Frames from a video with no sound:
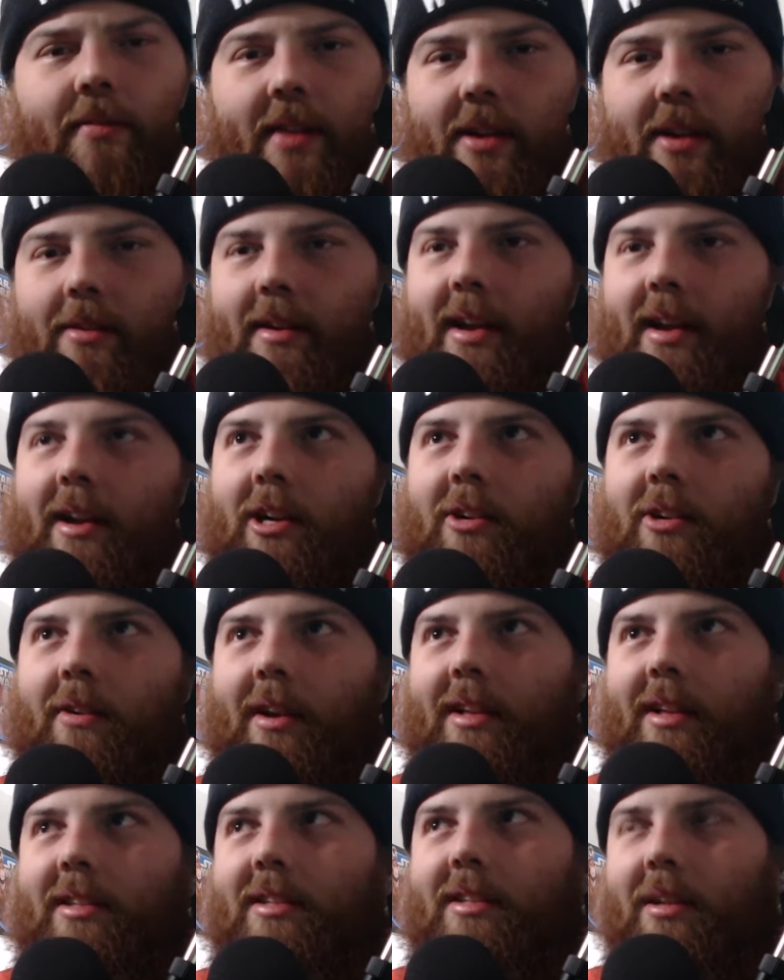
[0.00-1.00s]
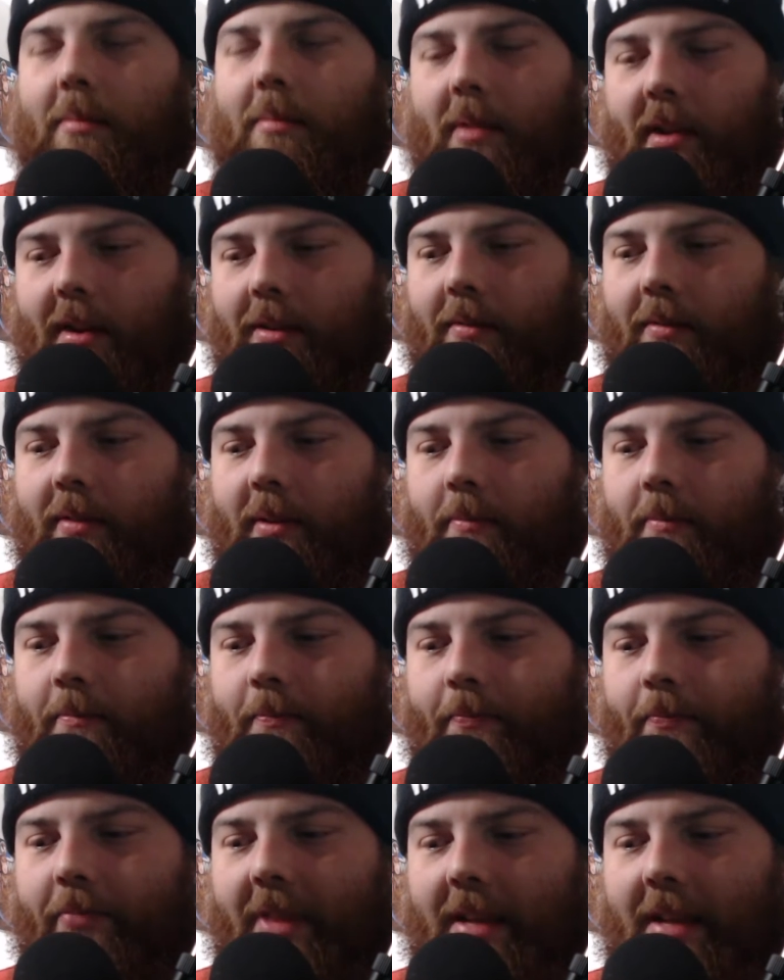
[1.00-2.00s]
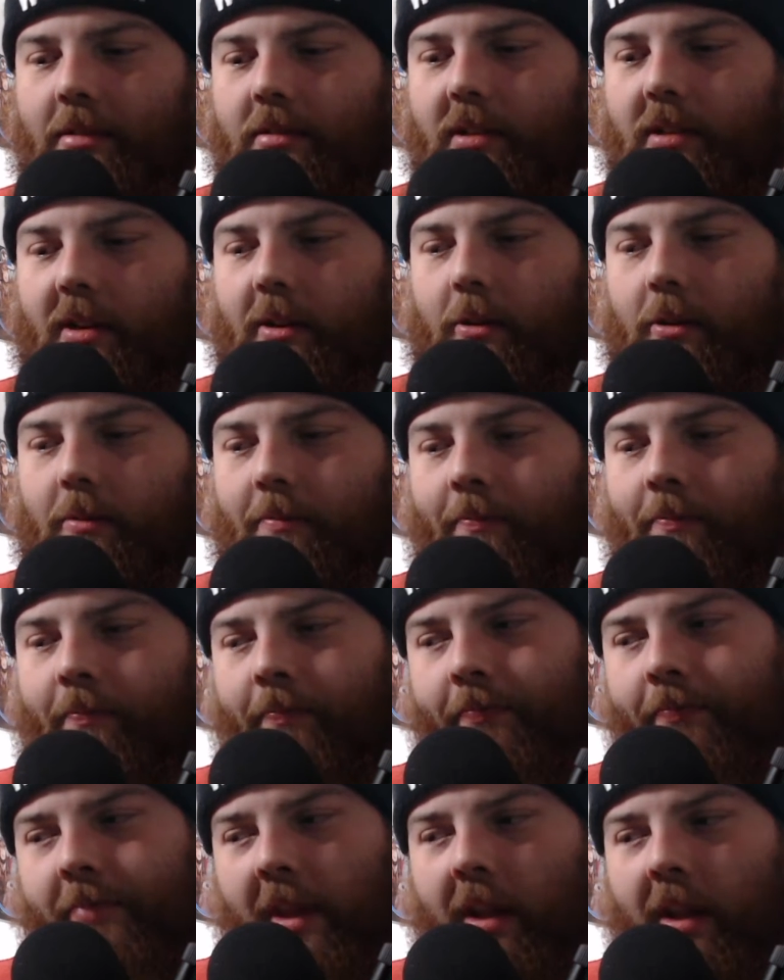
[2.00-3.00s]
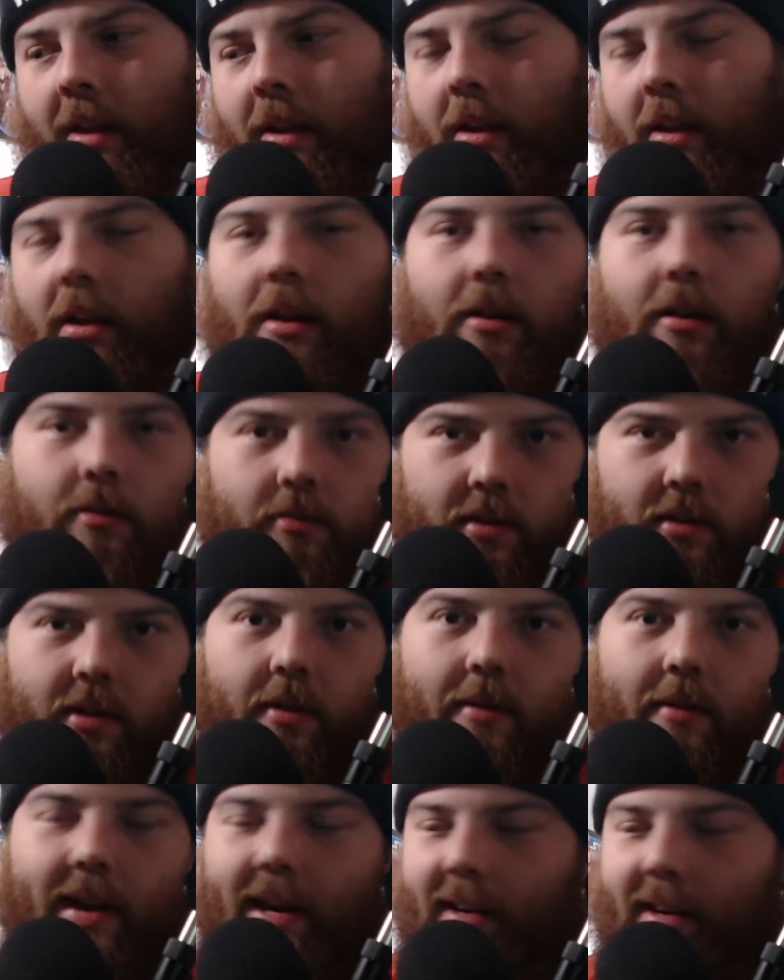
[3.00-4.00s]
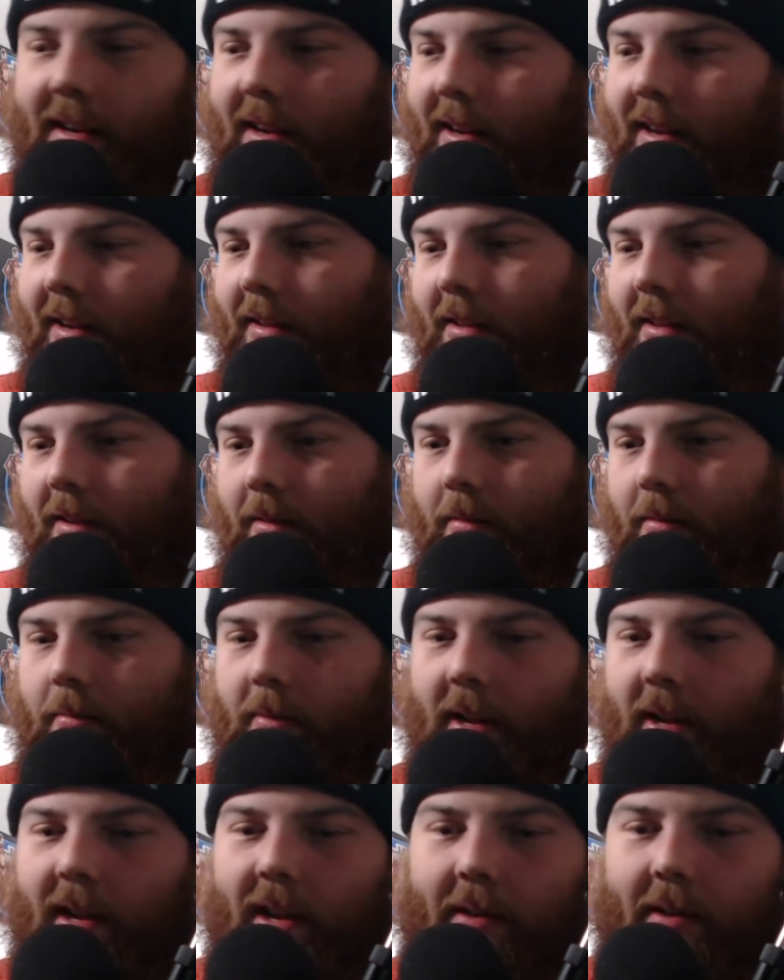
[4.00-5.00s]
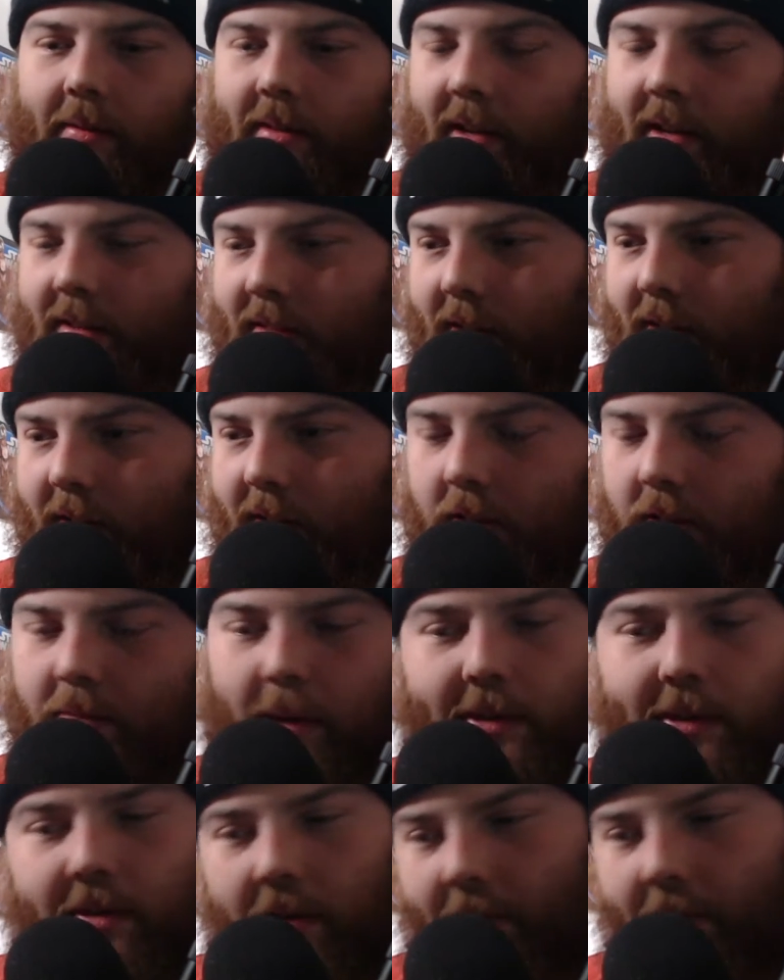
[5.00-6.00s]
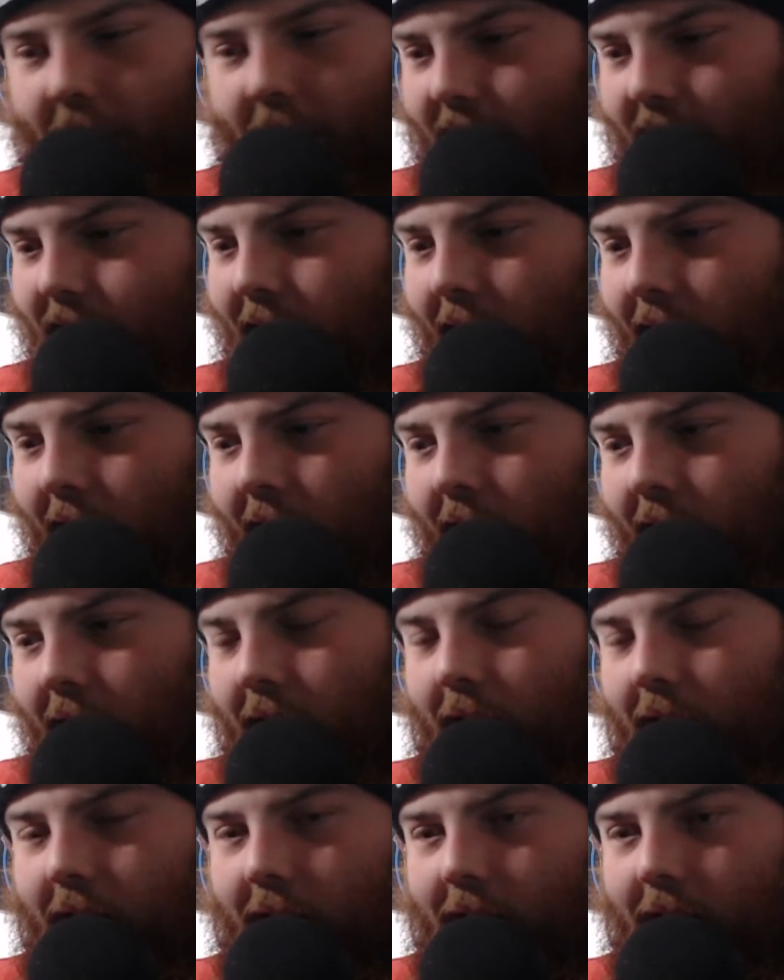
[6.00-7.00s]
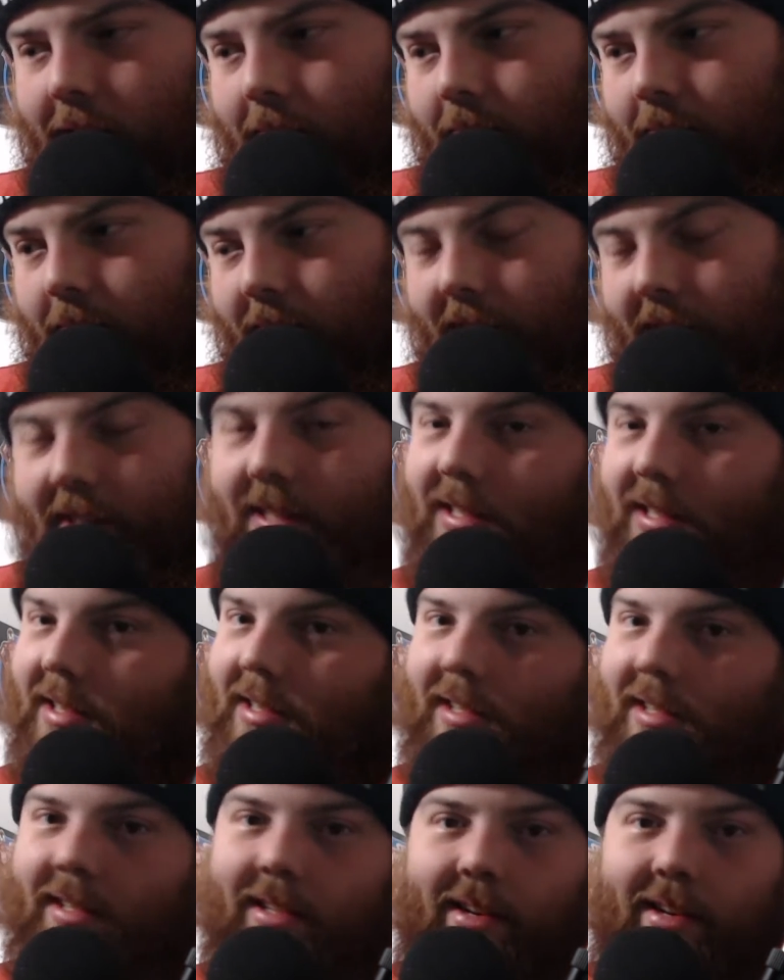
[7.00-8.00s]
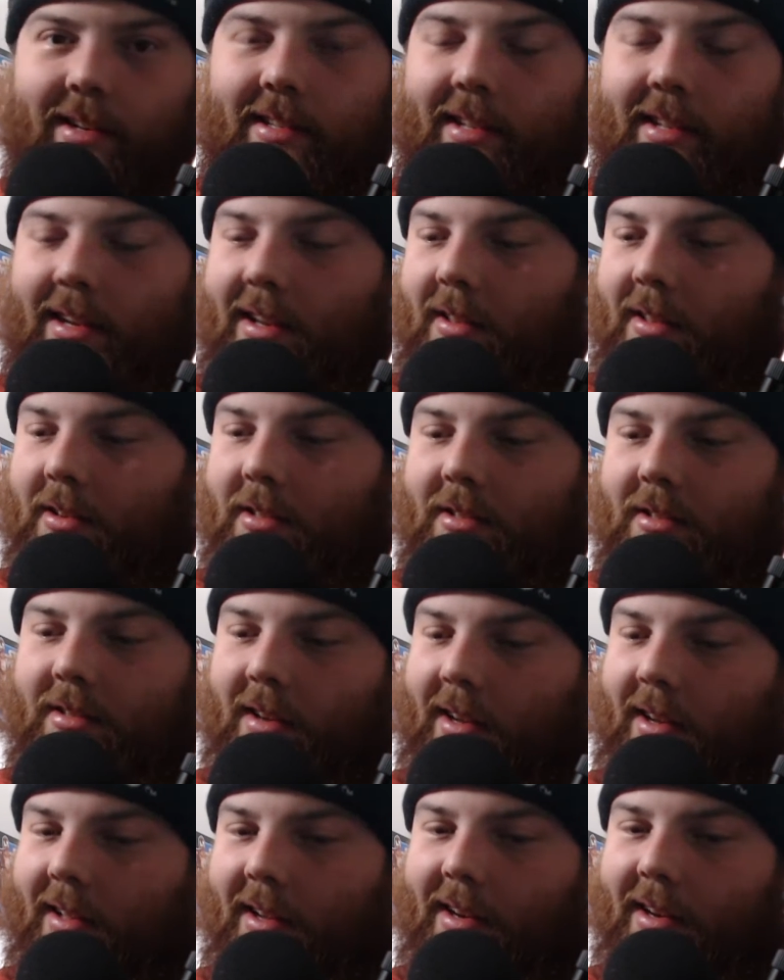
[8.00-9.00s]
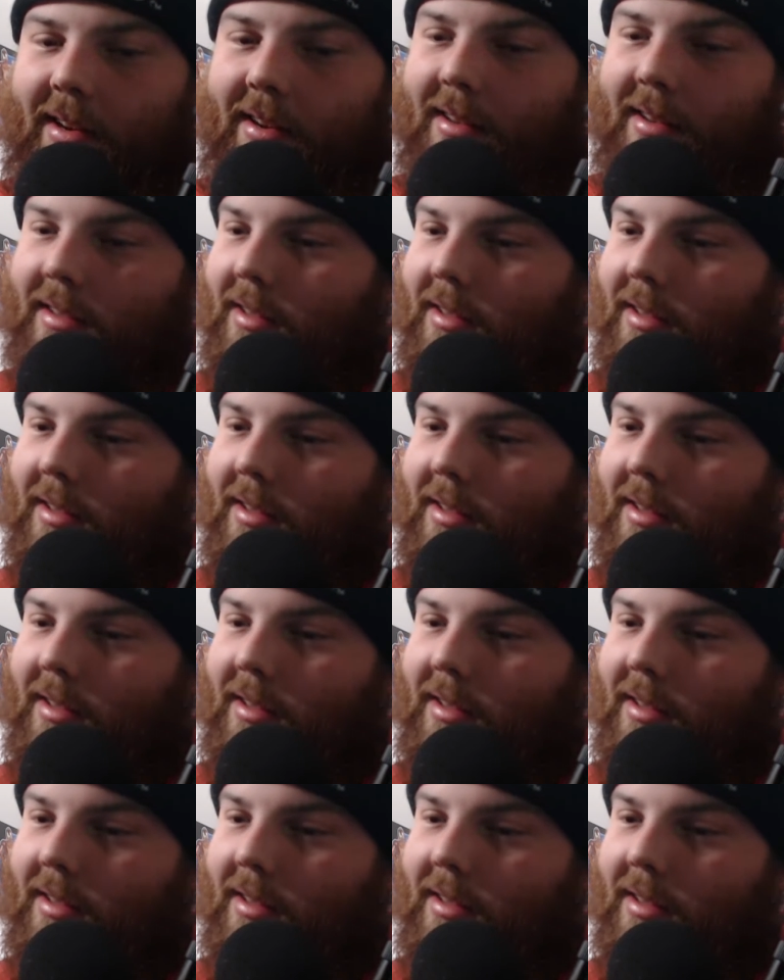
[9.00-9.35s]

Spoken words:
Final category is cinematography. So, you know, the directing, the way everything looked, the special effects. This is honestly another solid